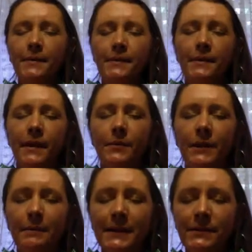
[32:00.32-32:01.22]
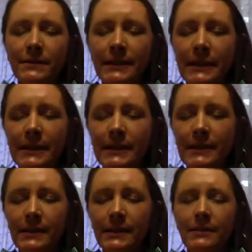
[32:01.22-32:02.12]
that we build
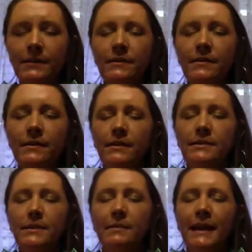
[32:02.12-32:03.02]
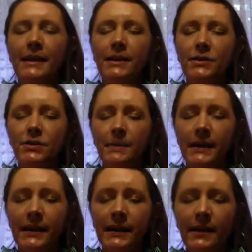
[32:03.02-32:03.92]
in to manage
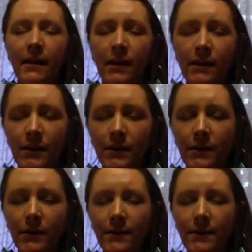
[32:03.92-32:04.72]
being on Earth,